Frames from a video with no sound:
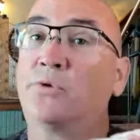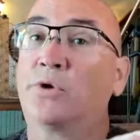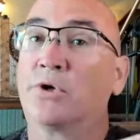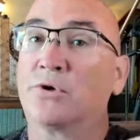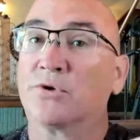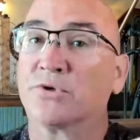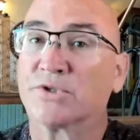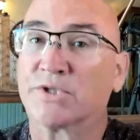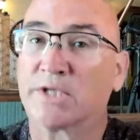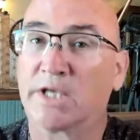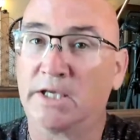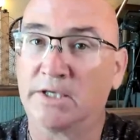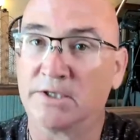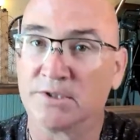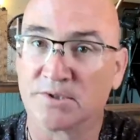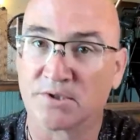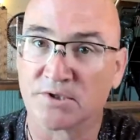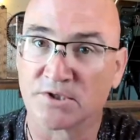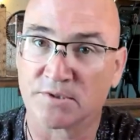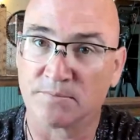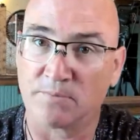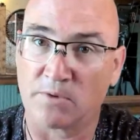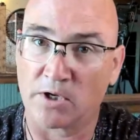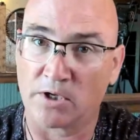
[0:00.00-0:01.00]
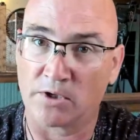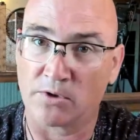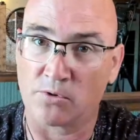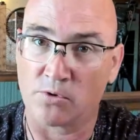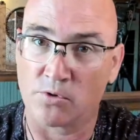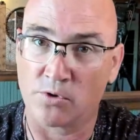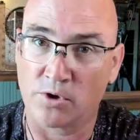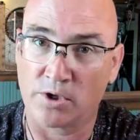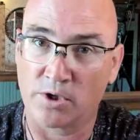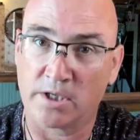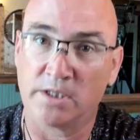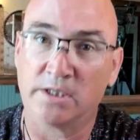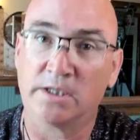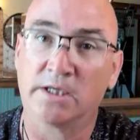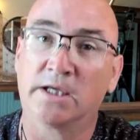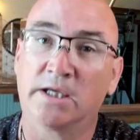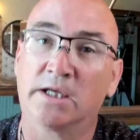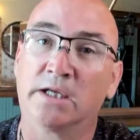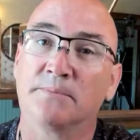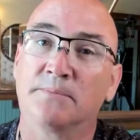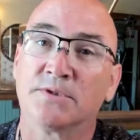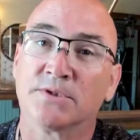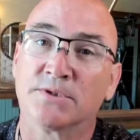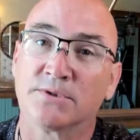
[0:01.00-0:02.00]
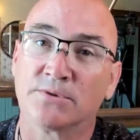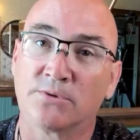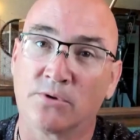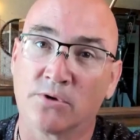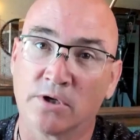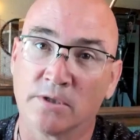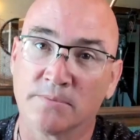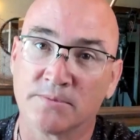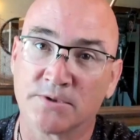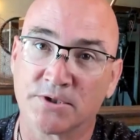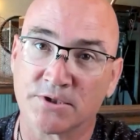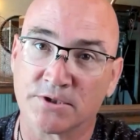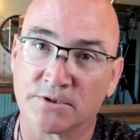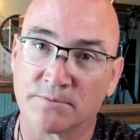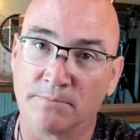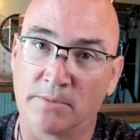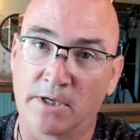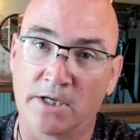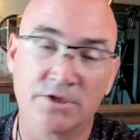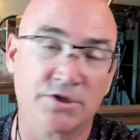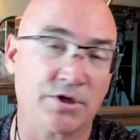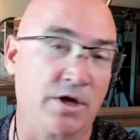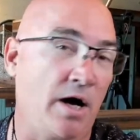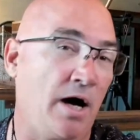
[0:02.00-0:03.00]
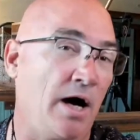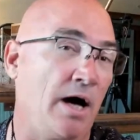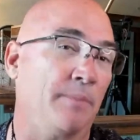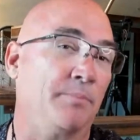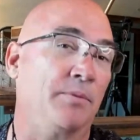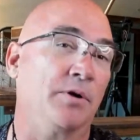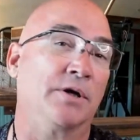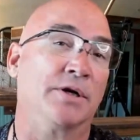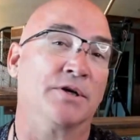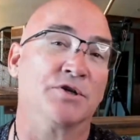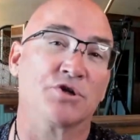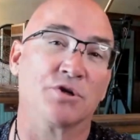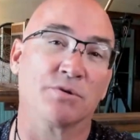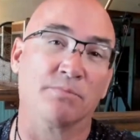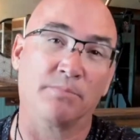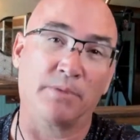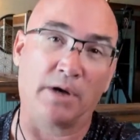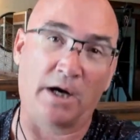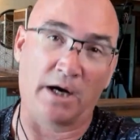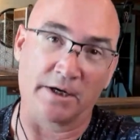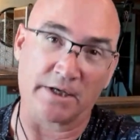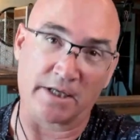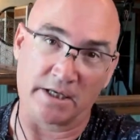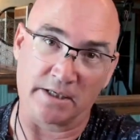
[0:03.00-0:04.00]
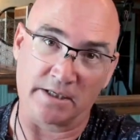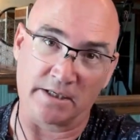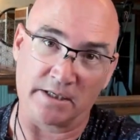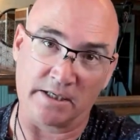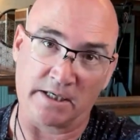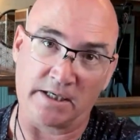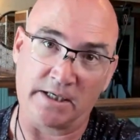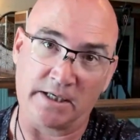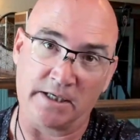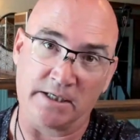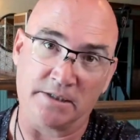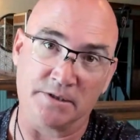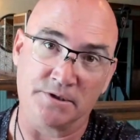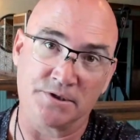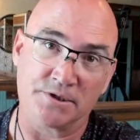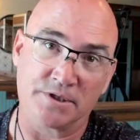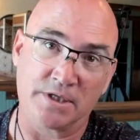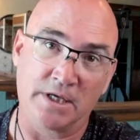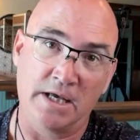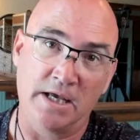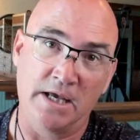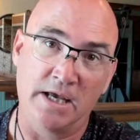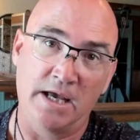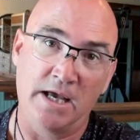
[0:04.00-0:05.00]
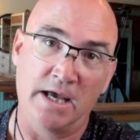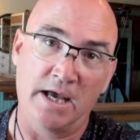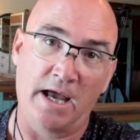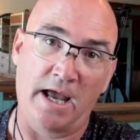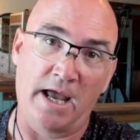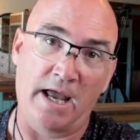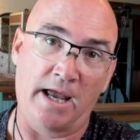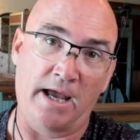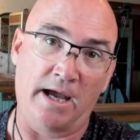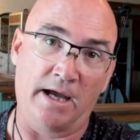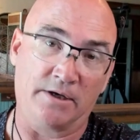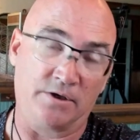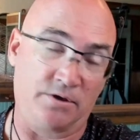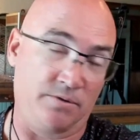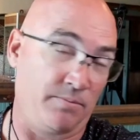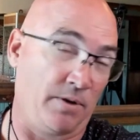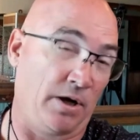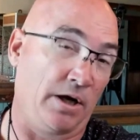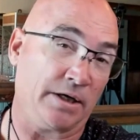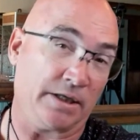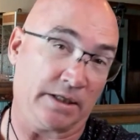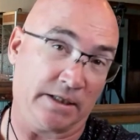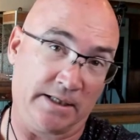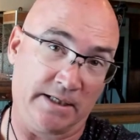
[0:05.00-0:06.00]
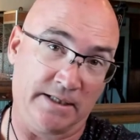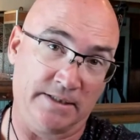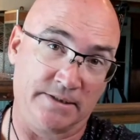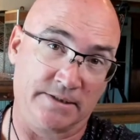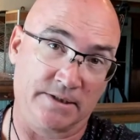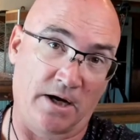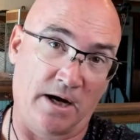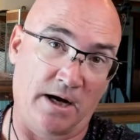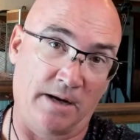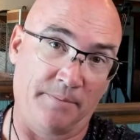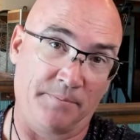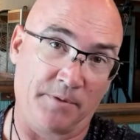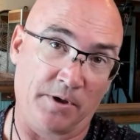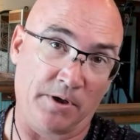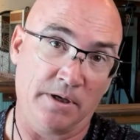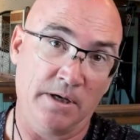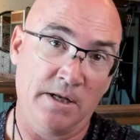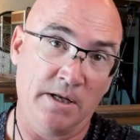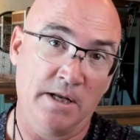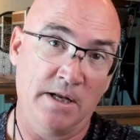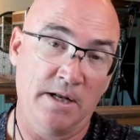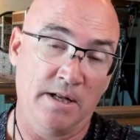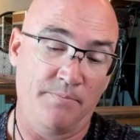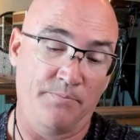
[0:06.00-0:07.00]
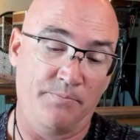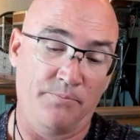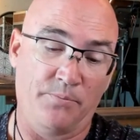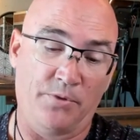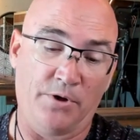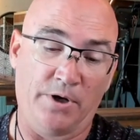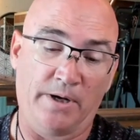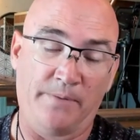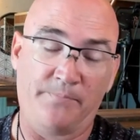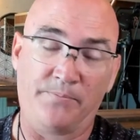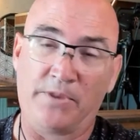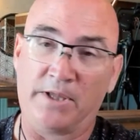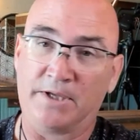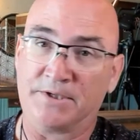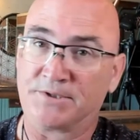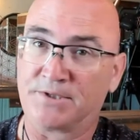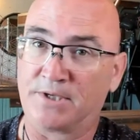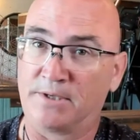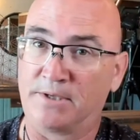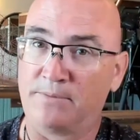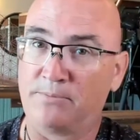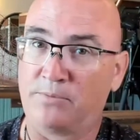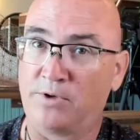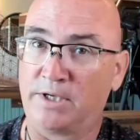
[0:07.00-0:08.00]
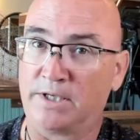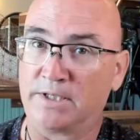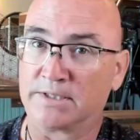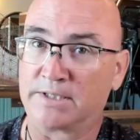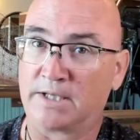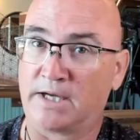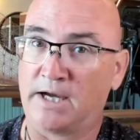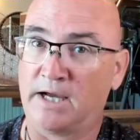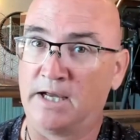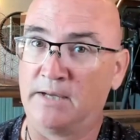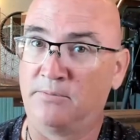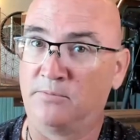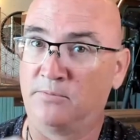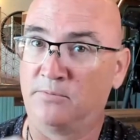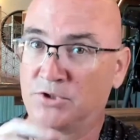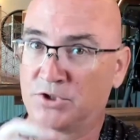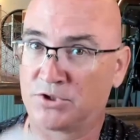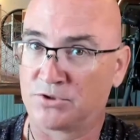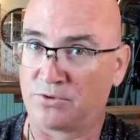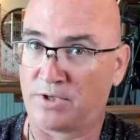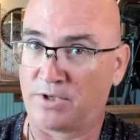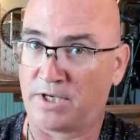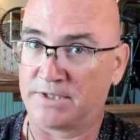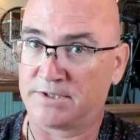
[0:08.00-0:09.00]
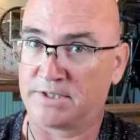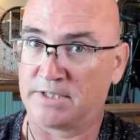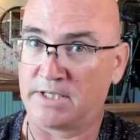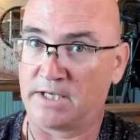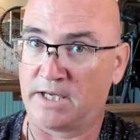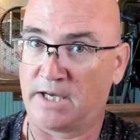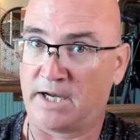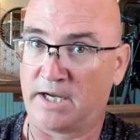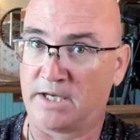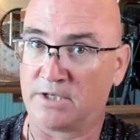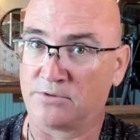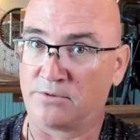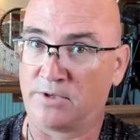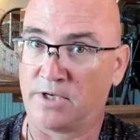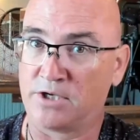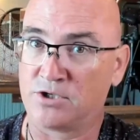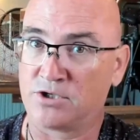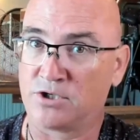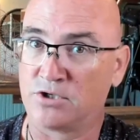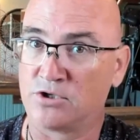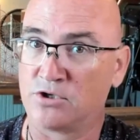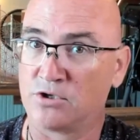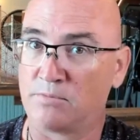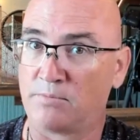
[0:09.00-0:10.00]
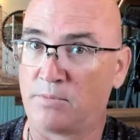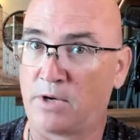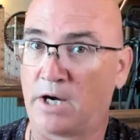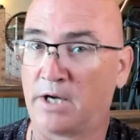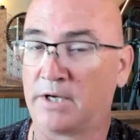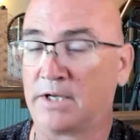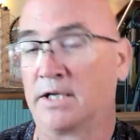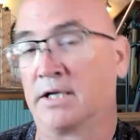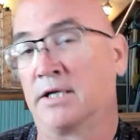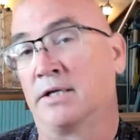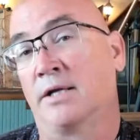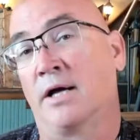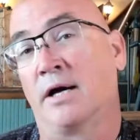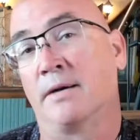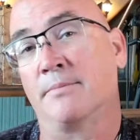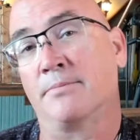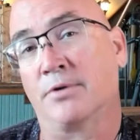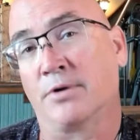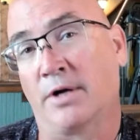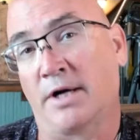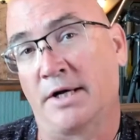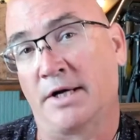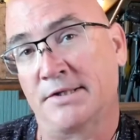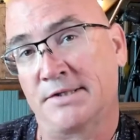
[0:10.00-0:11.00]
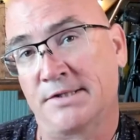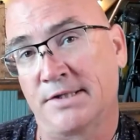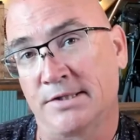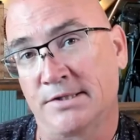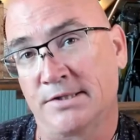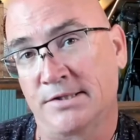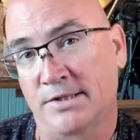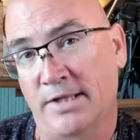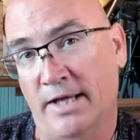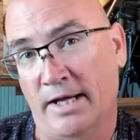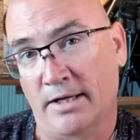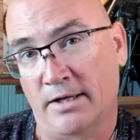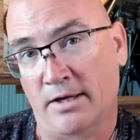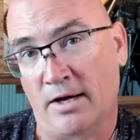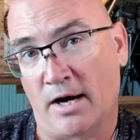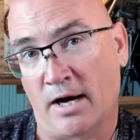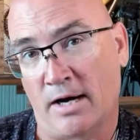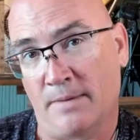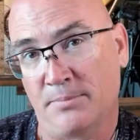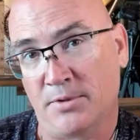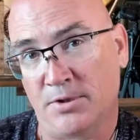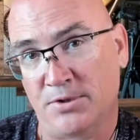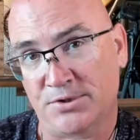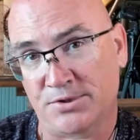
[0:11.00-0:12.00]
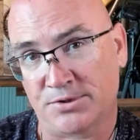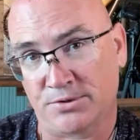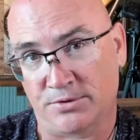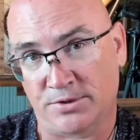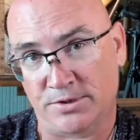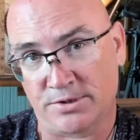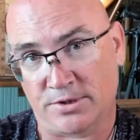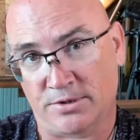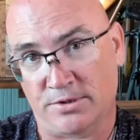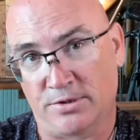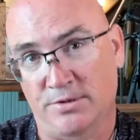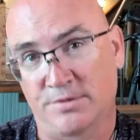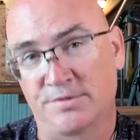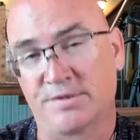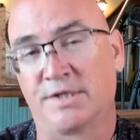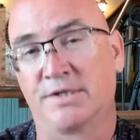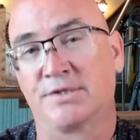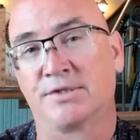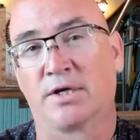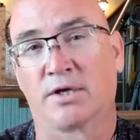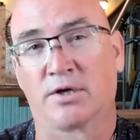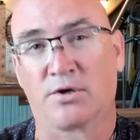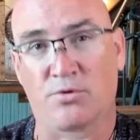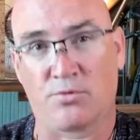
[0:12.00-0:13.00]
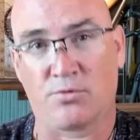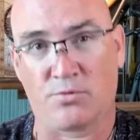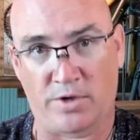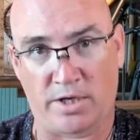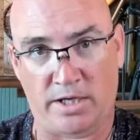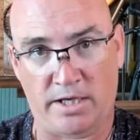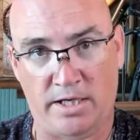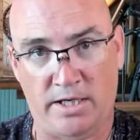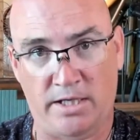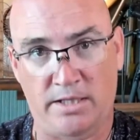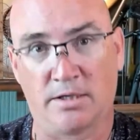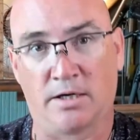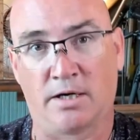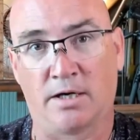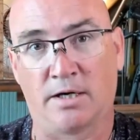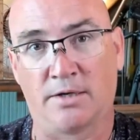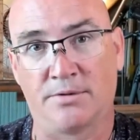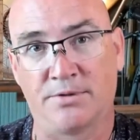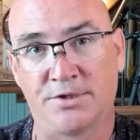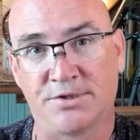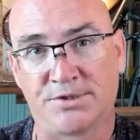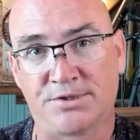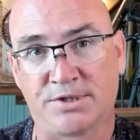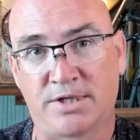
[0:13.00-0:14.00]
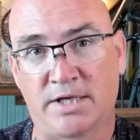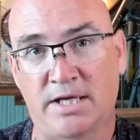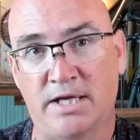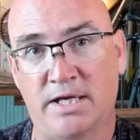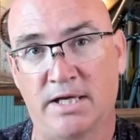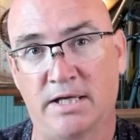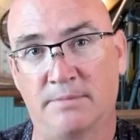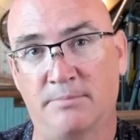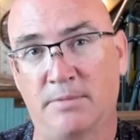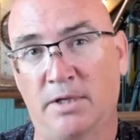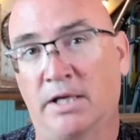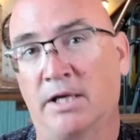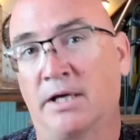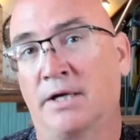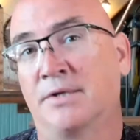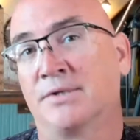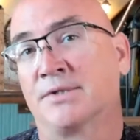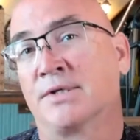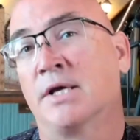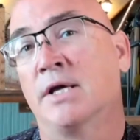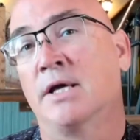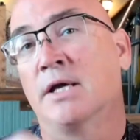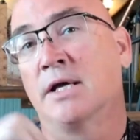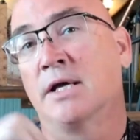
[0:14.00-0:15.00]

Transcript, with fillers: where your skin is a smart organ, it absorbs as much copper as your body needs. And your body needs copper. But at some point in time, stress dehydration, your body cannot process that copper. So it turns as a green on the skin because